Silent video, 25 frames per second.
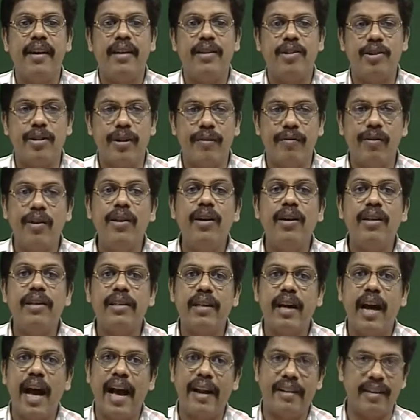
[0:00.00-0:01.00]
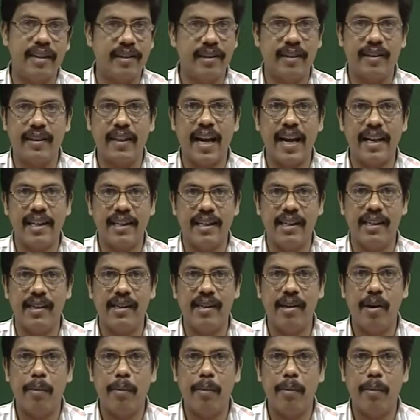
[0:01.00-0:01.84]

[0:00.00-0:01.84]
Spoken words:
to the world and the society.